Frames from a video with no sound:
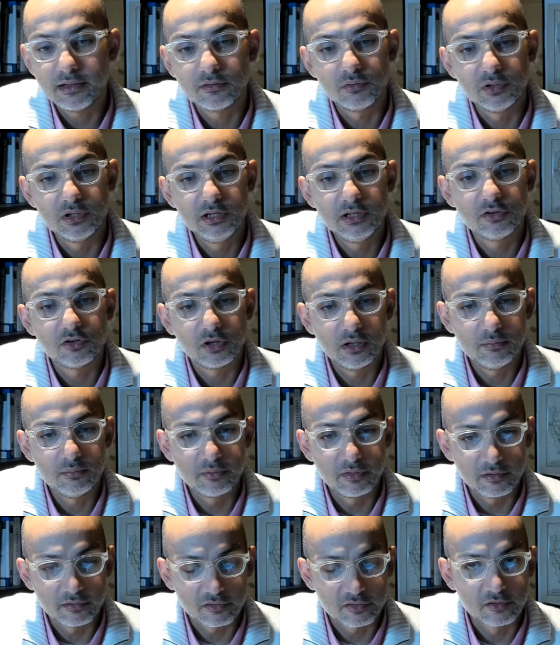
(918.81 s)
We need to keep
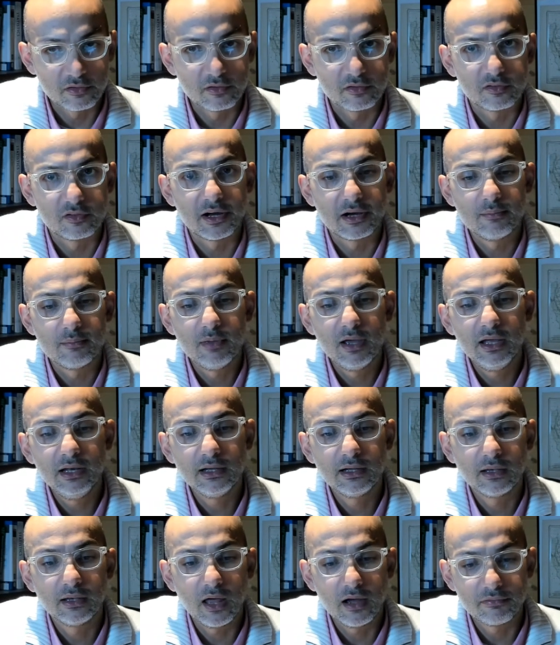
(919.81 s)
this. It's the remaining
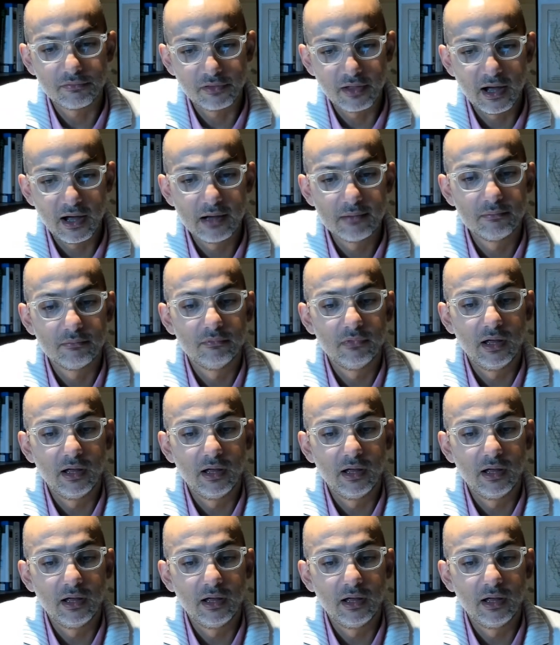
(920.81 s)
lifetime